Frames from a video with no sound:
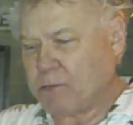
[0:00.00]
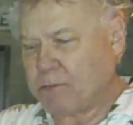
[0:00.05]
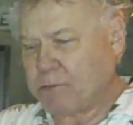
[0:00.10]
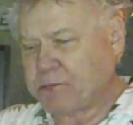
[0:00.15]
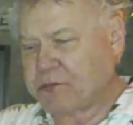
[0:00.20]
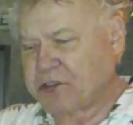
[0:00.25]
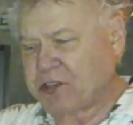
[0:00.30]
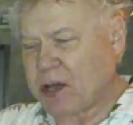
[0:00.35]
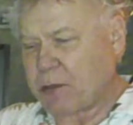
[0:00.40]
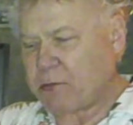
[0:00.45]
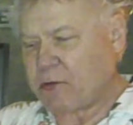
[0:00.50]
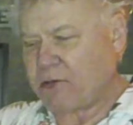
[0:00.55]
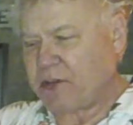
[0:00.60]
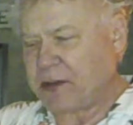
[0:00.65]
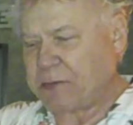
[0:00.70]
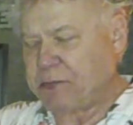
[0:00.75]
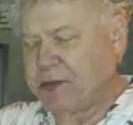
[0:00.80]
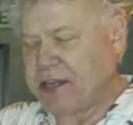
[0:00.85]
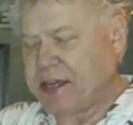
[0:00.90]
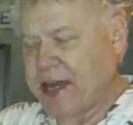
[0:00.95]
Some of
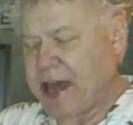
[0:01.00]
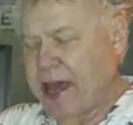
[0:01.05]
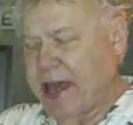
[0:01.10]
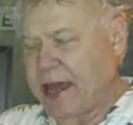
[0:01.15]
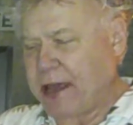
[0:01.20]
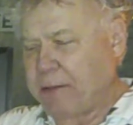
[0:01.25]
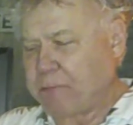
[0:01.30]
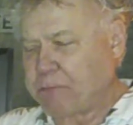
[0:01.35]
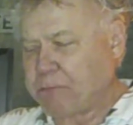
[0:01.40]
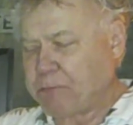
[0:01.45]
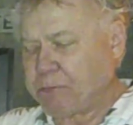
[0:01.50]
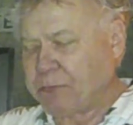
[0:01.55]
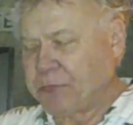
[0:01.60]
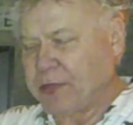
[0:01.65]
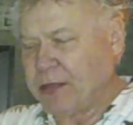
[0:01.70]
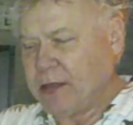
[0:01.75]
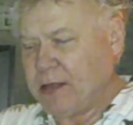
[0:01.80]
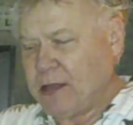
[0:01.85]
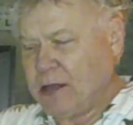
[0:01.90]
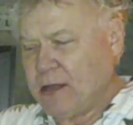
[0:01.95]
it became
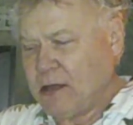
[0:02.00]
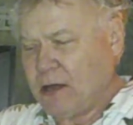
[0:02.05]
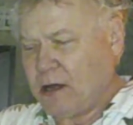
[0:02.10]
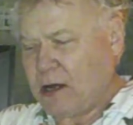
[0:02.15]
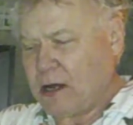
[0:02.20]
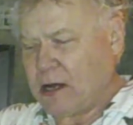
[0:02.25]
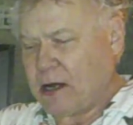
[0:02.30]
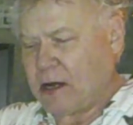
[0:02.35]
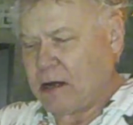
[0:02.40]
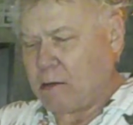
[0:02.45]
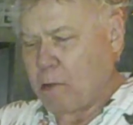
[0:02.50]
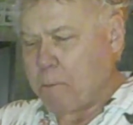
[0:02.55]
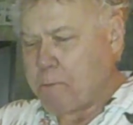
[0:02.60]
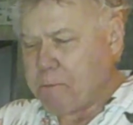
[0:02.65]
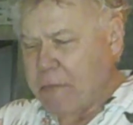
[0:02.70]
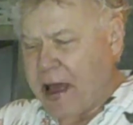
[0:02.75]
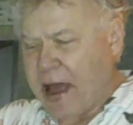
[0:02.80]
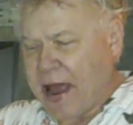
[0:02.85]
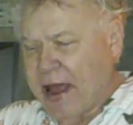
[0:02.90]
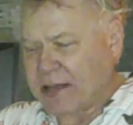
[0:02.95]

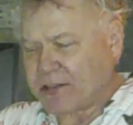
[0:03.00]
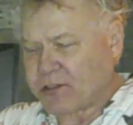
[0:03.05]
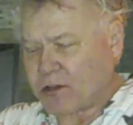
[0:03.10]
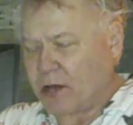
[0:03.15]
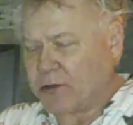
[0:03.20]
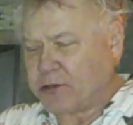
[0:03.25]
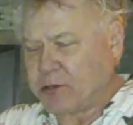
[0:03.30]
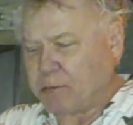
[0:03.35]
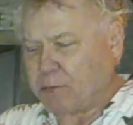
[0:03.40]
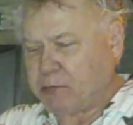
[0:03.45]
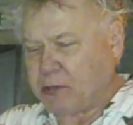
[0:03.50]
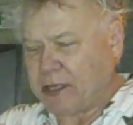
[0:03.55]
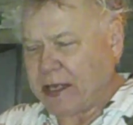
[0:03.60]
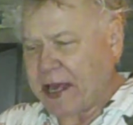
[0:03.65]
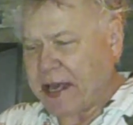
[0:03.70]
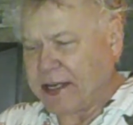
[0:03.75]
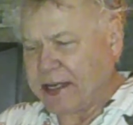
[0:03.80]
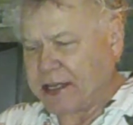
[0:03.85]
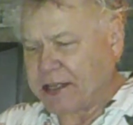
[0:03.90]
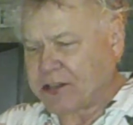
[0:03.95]
mass onto
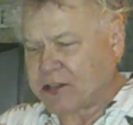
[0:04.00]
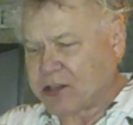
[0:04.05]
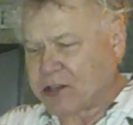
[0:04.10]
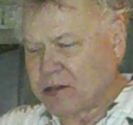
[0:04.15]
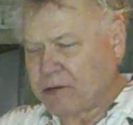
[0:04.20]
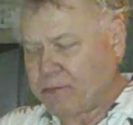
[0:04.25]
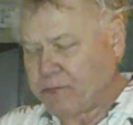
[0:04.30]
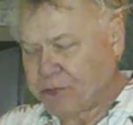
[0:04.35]
planets,